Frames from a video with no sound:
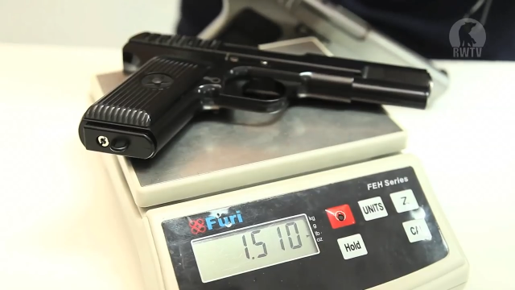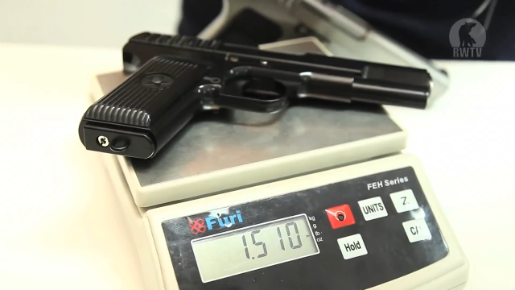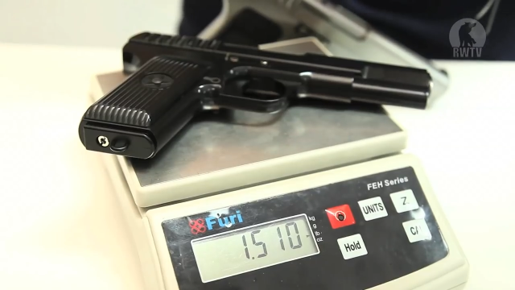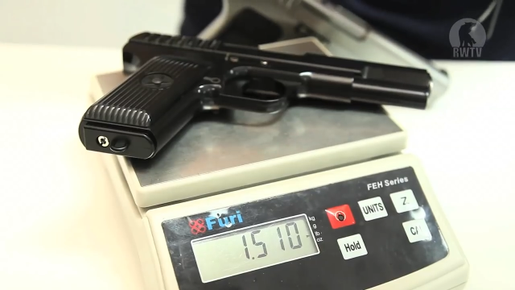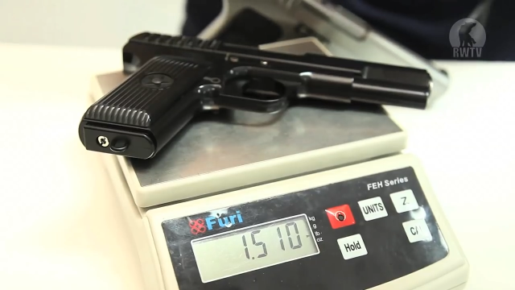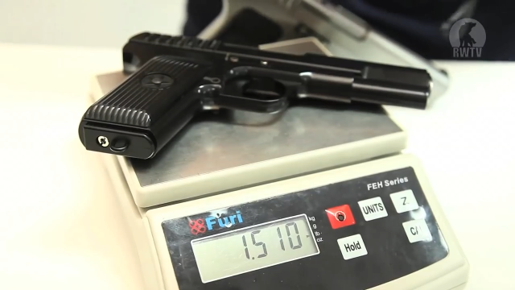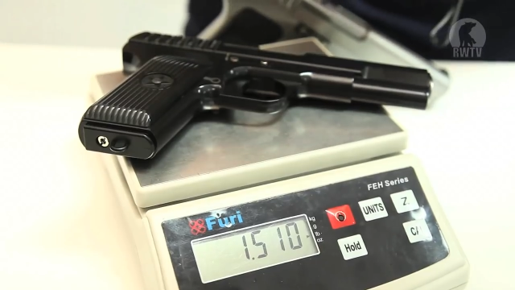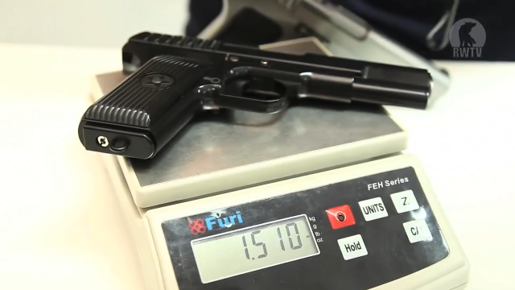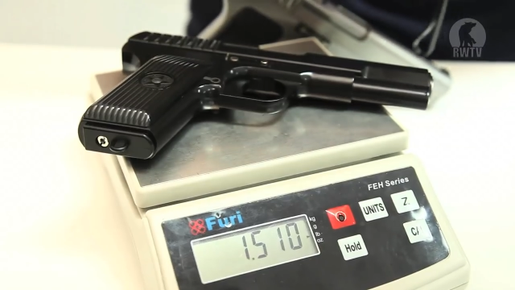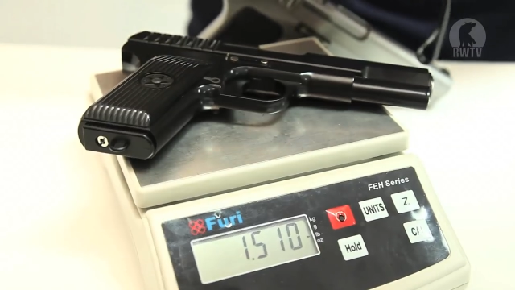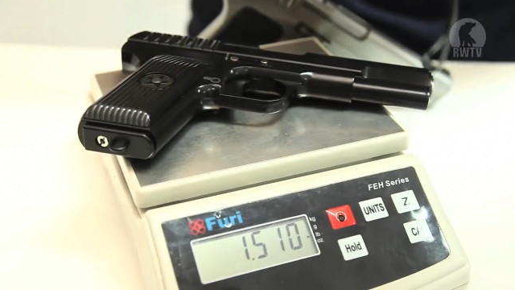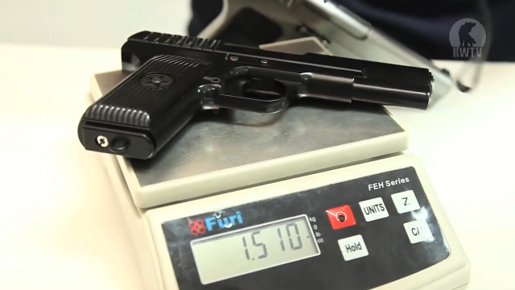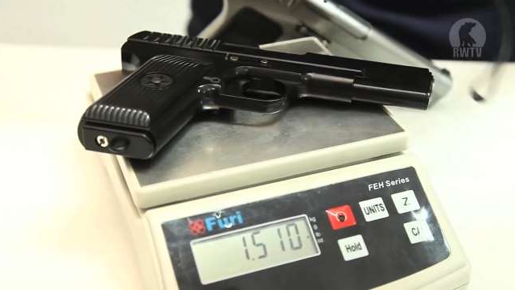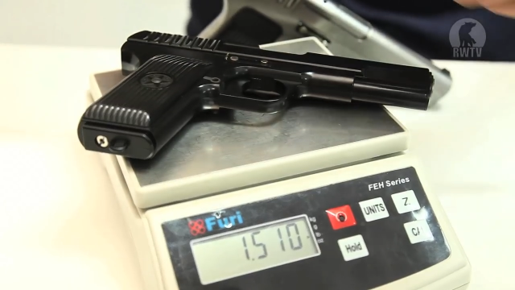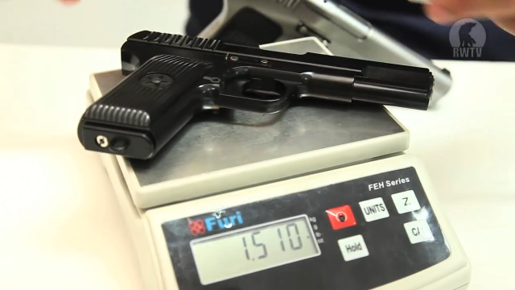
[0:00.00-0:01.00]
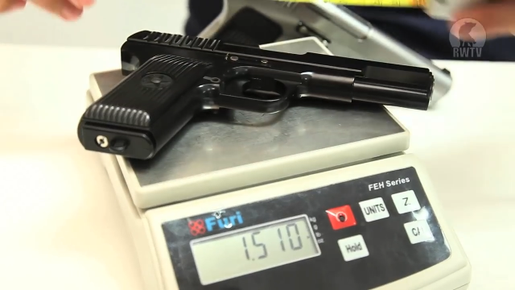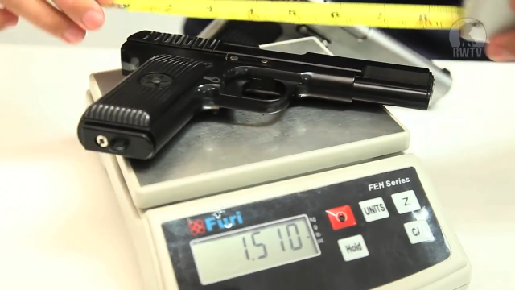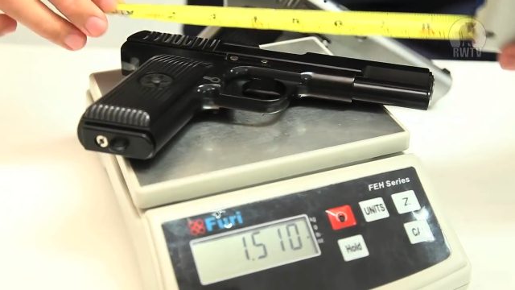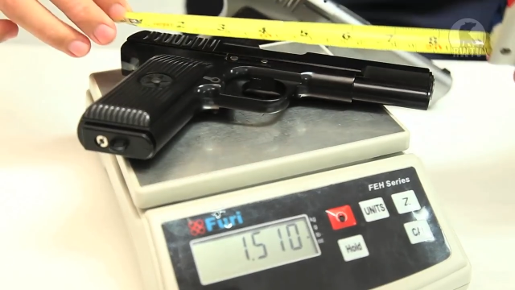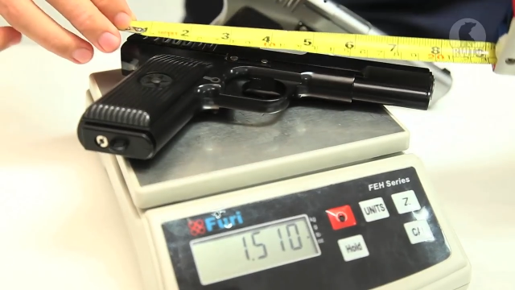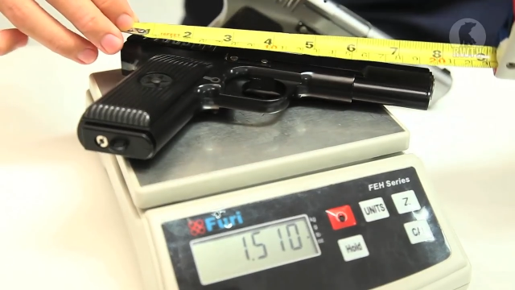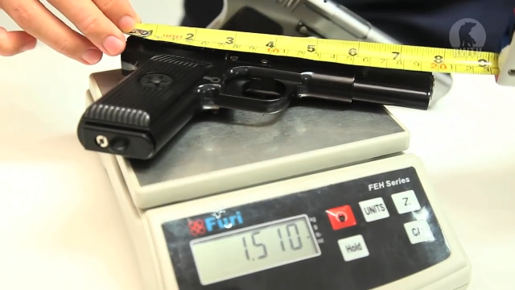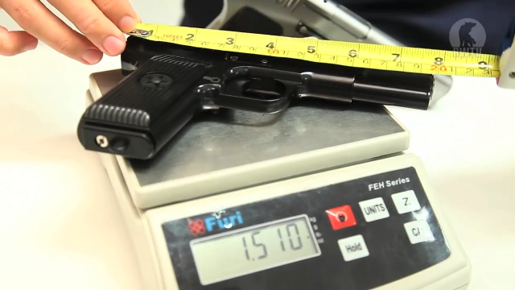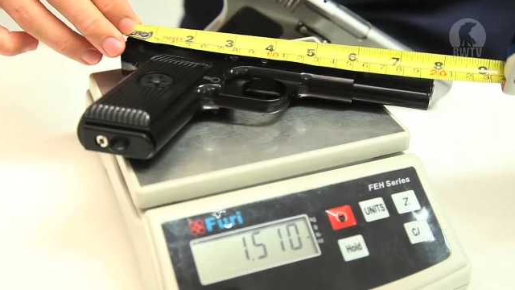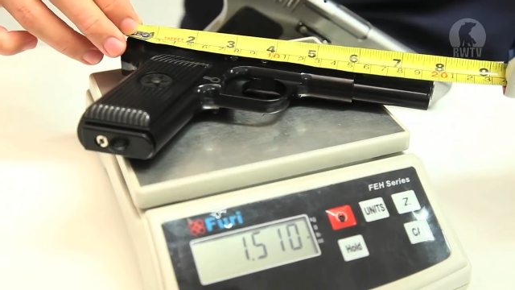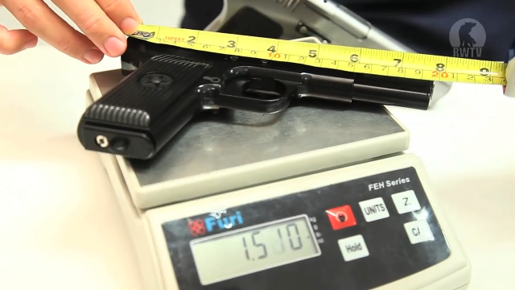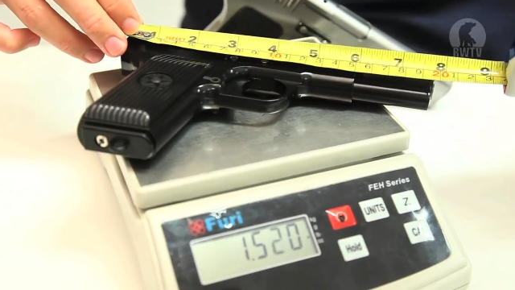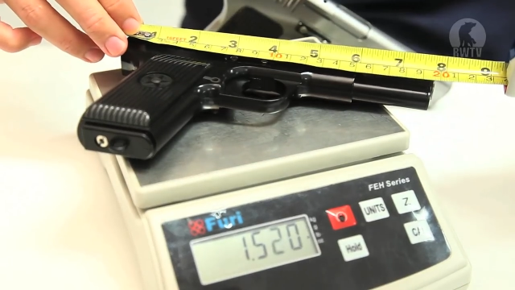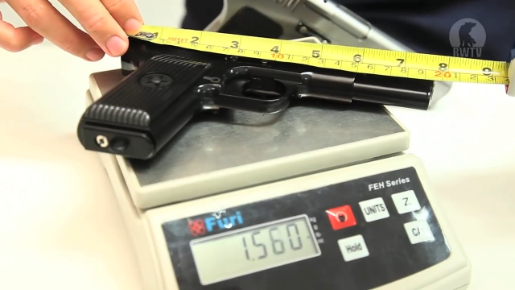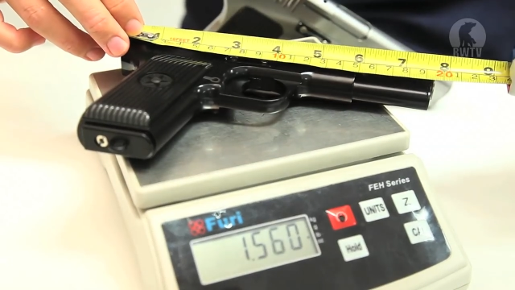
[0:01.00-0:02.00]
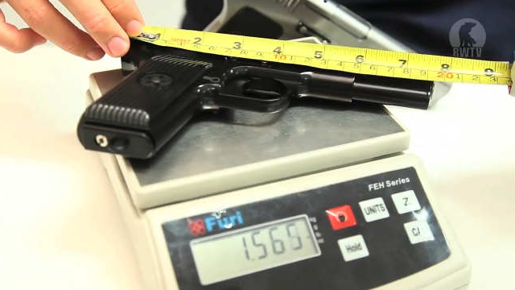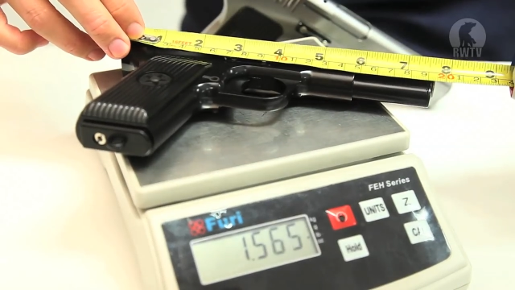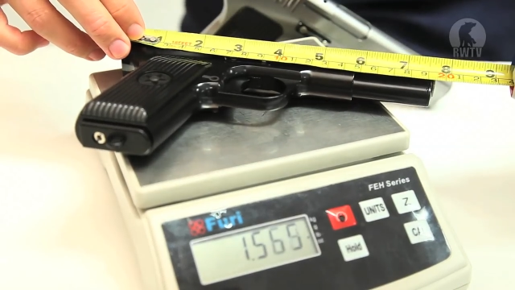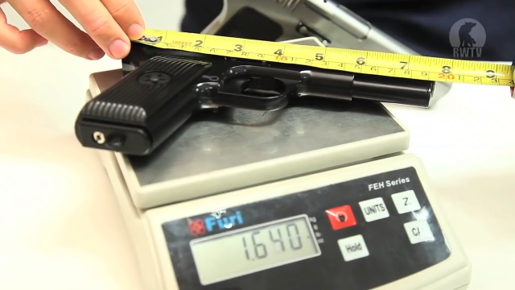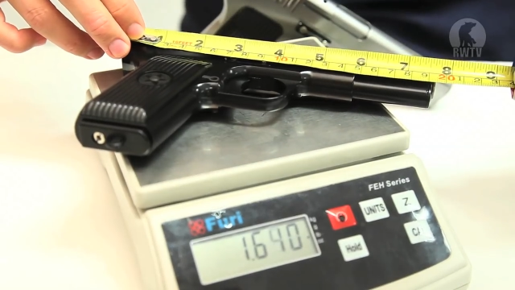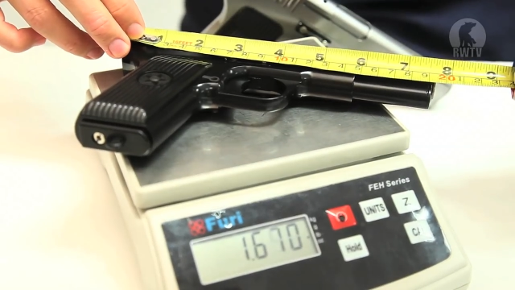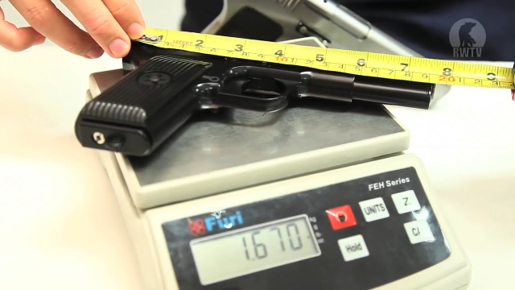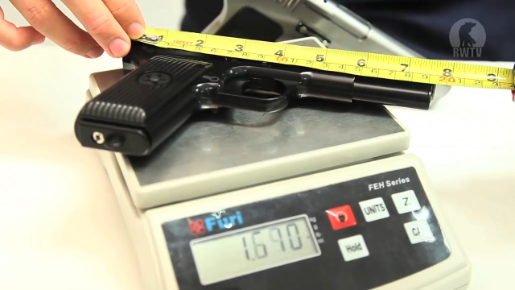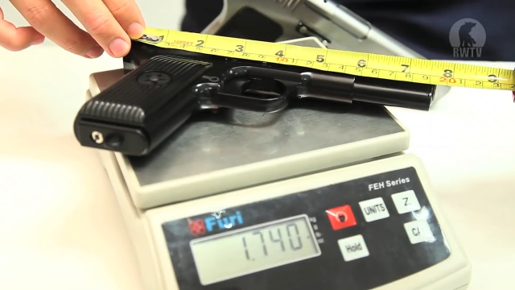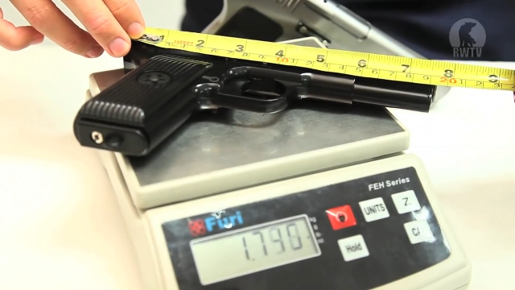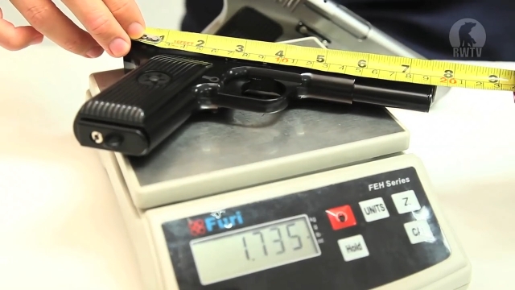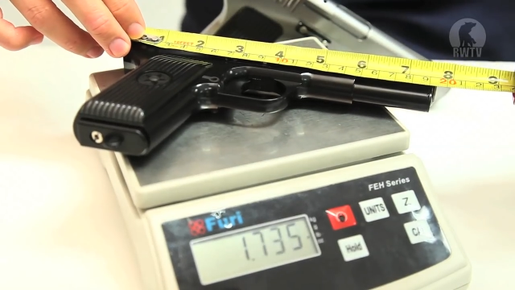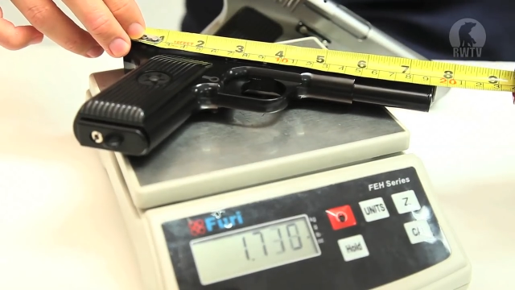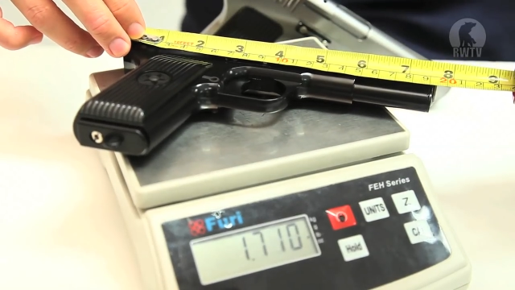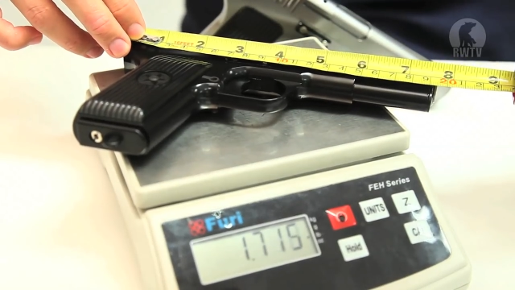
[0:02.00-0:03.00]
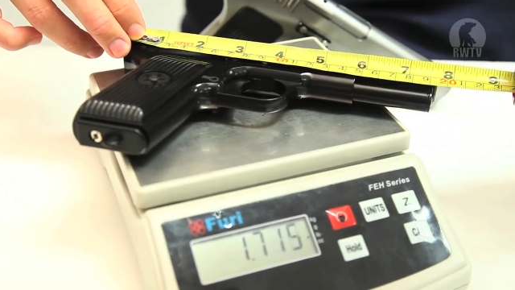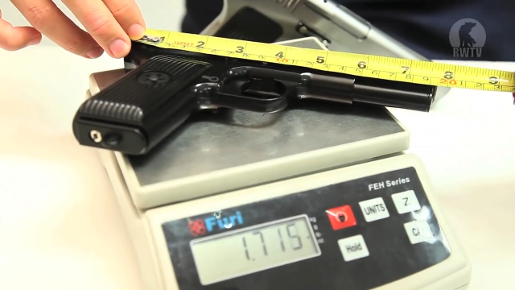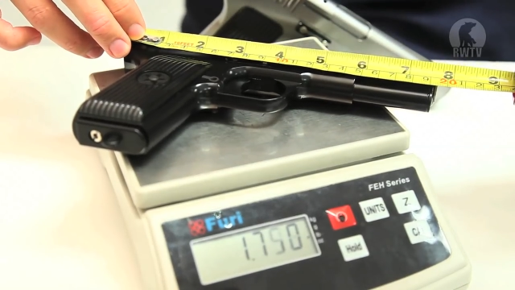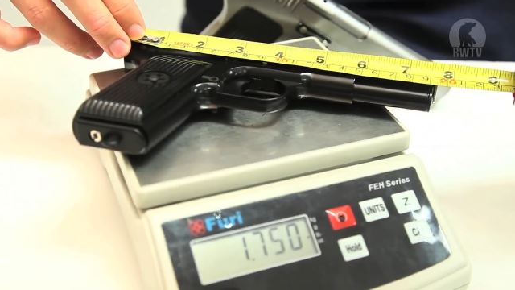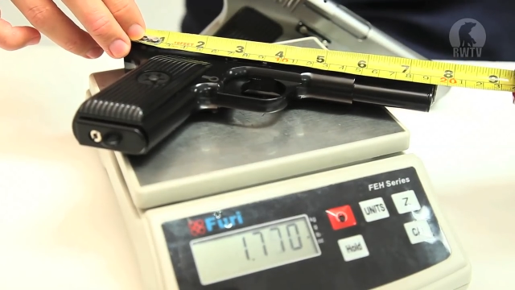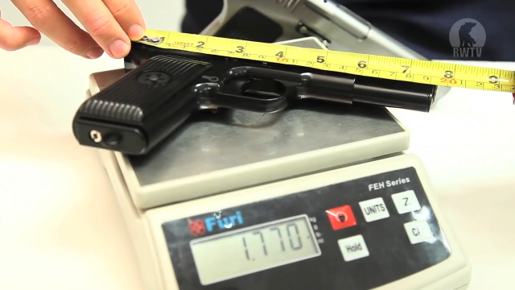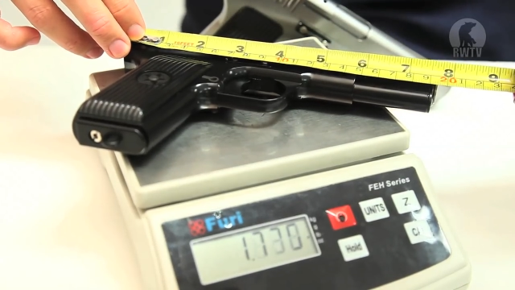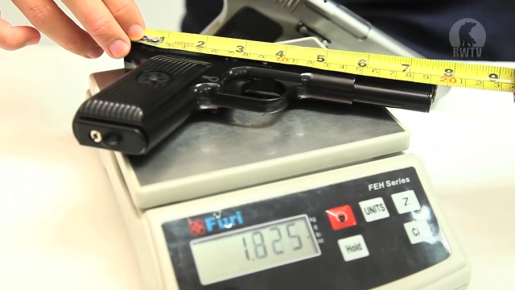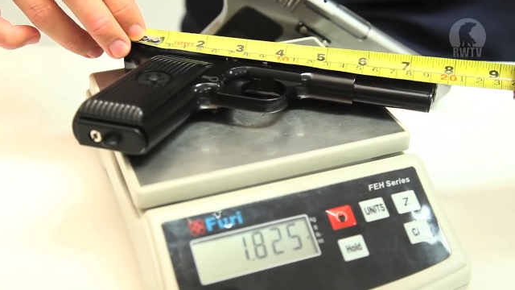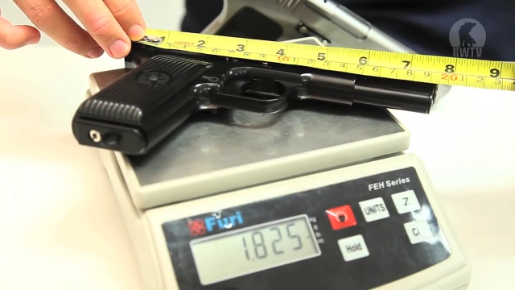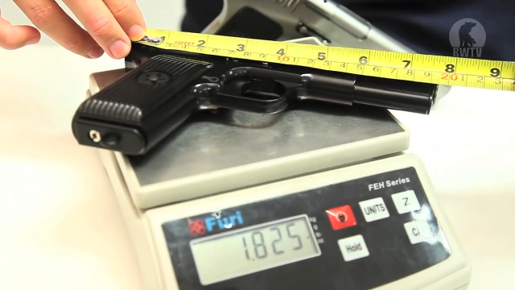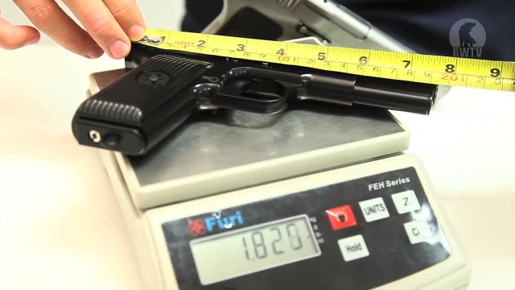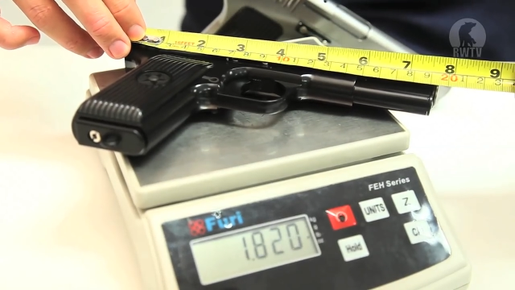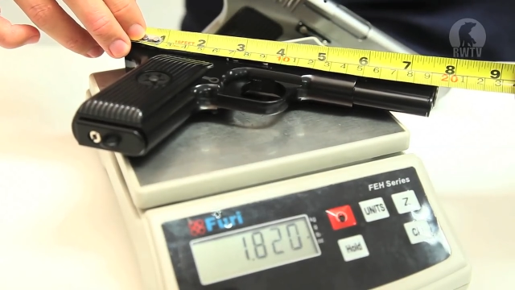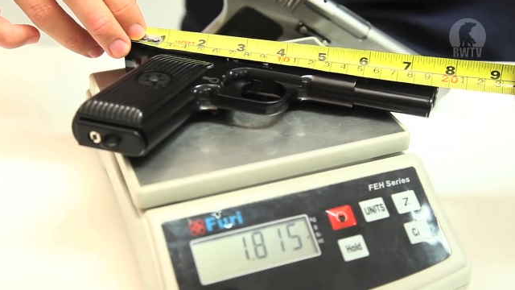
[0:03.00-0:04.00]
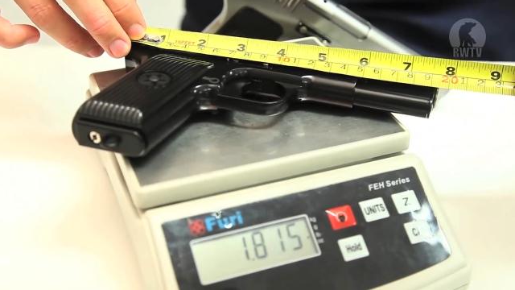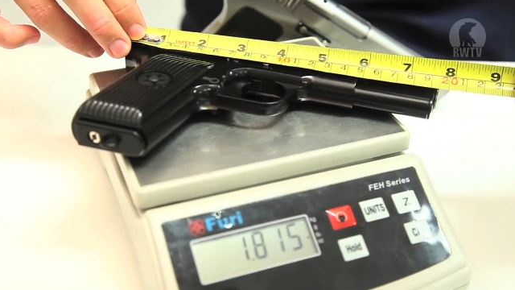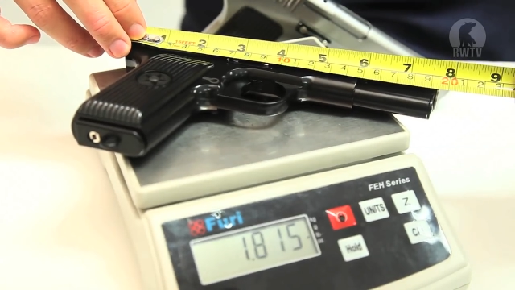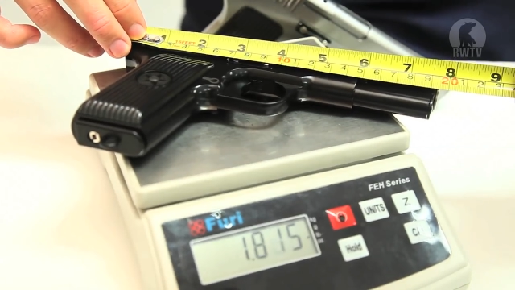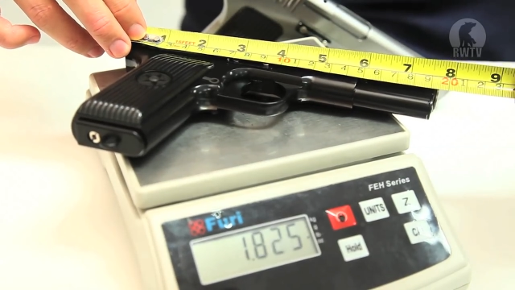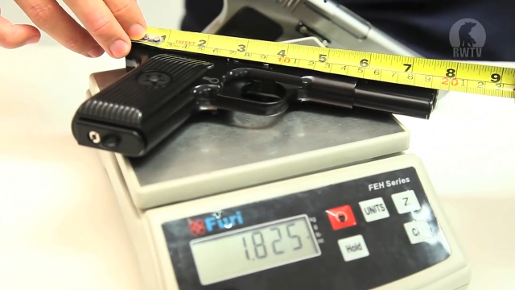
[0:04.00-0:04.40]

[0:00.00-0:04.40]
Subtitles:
Nobody's mouth can be seen.